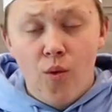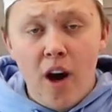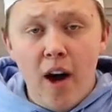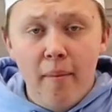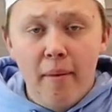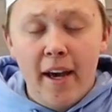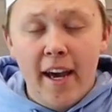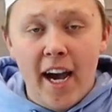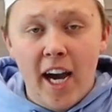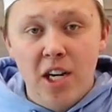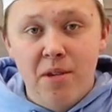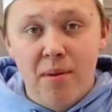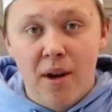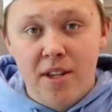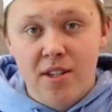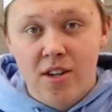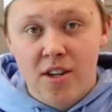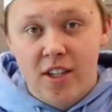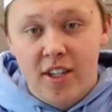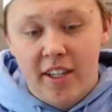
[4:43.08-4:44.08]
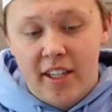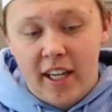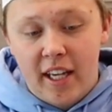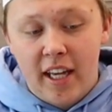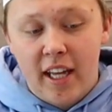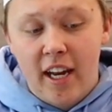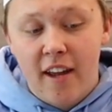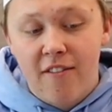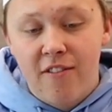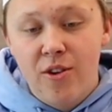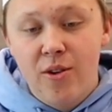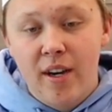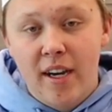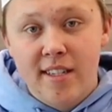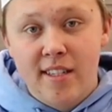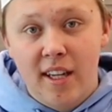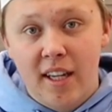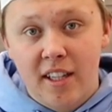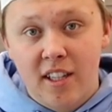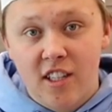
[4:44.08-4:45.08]
while my hash browns are cooking, and if you
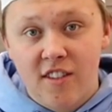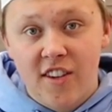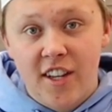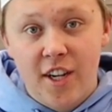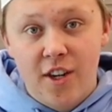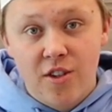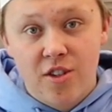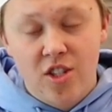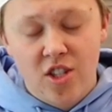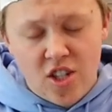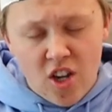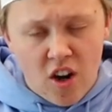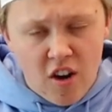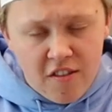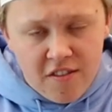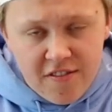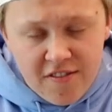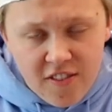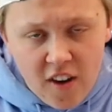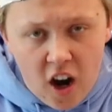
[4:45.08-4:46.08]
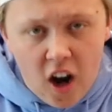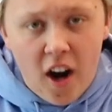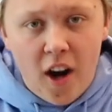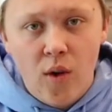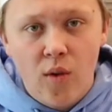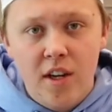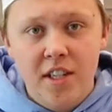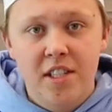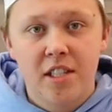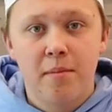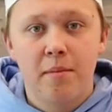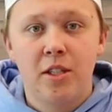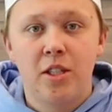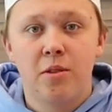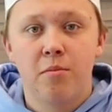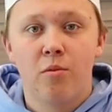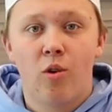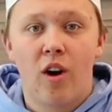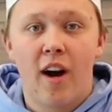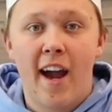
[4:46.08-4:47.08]
guys like this video so far and want to see me
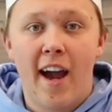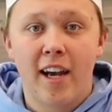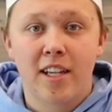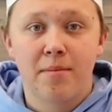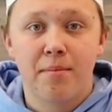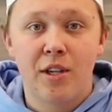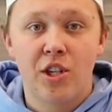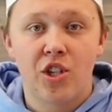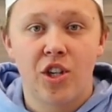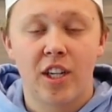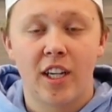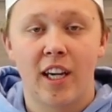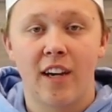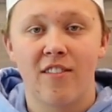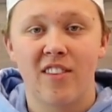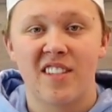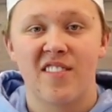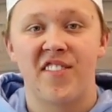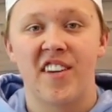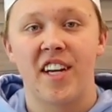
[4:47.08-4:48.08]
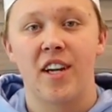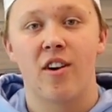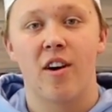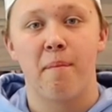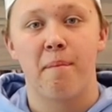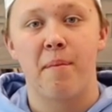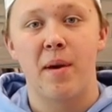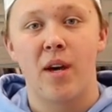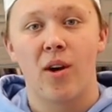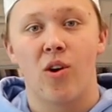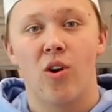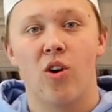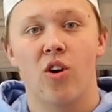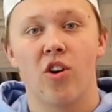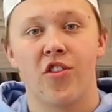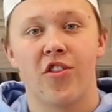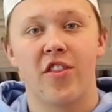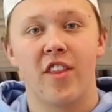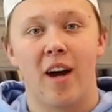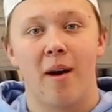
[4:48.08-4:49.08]
do more hacks, be sure to give this video a big
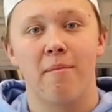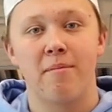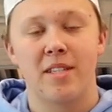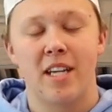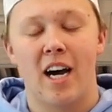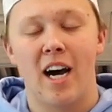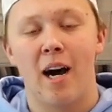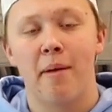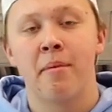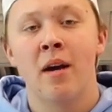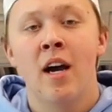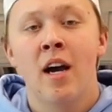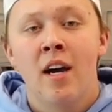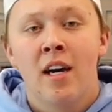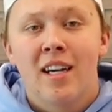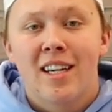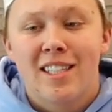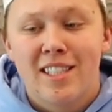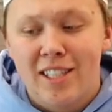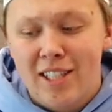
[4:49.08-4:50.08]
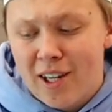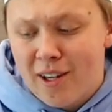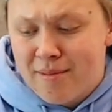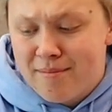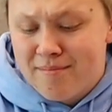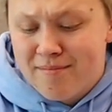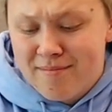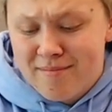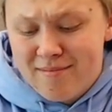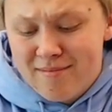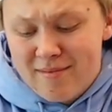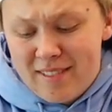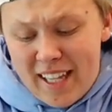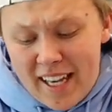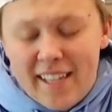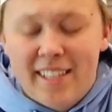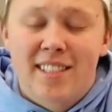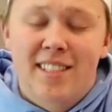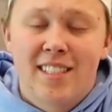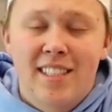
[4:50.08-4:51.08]
old thumbs up, because you know,
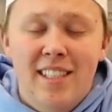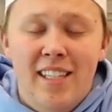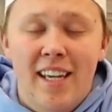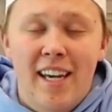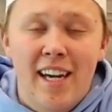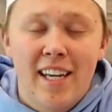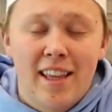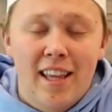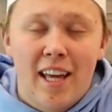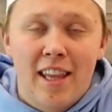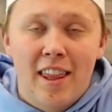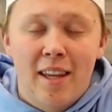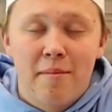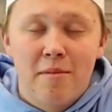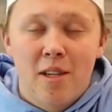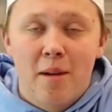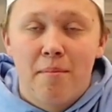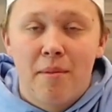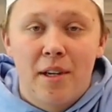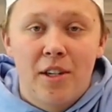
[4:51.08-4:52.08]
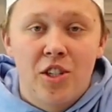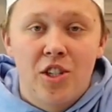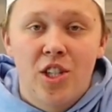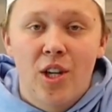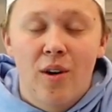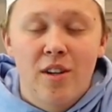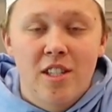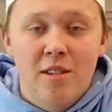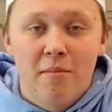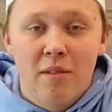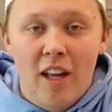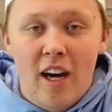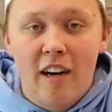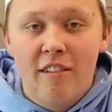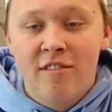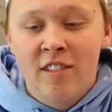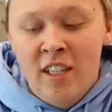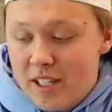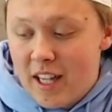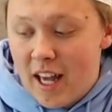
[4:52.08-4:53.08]
yes, hit that thumbs up button, show it some
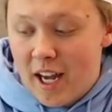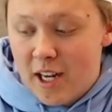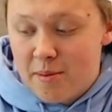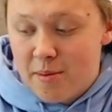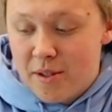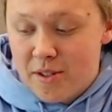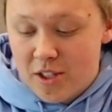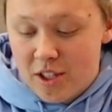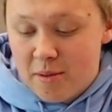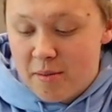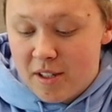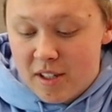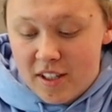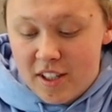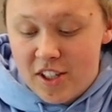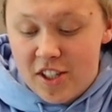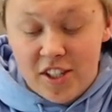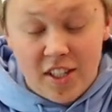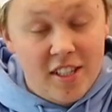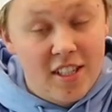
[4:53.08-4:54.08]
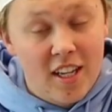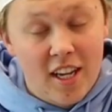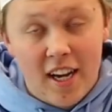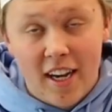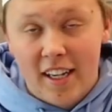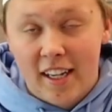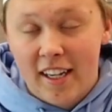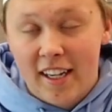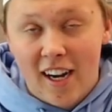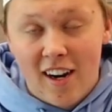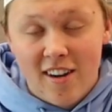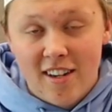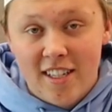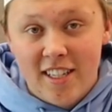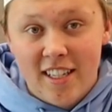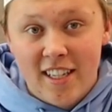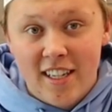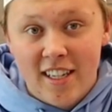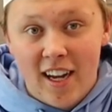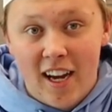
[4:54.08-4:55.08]
love. These hash browns are gonna be delicious, I can
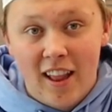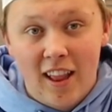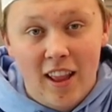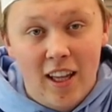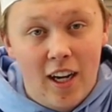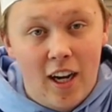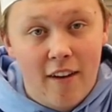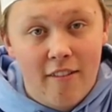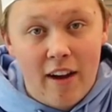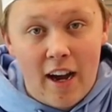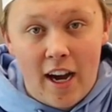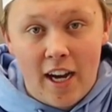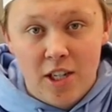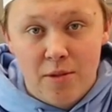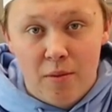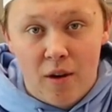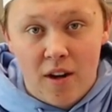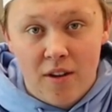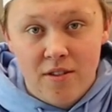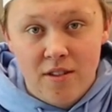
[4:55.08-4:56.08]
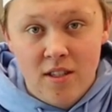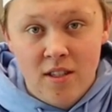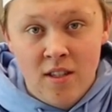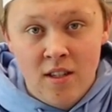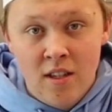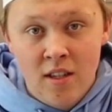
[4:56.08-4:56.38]
guarantee it. I love hash browns.